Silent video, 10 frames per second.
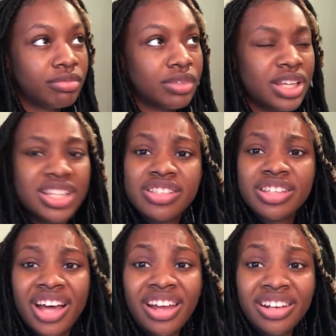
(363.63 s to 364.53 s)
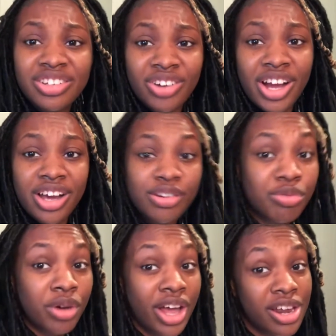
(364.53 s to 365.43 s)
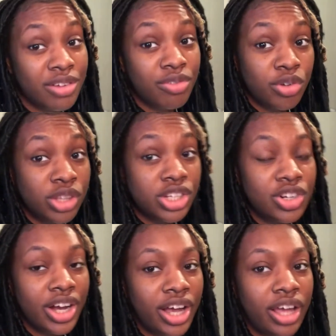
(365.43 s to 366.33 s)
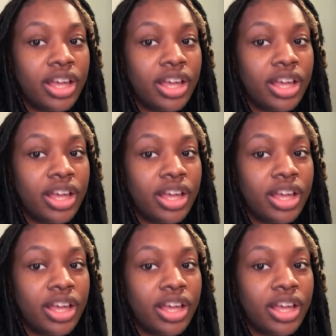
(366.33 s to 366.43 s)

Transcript: It's kind of dry. Well, kind of fully dry.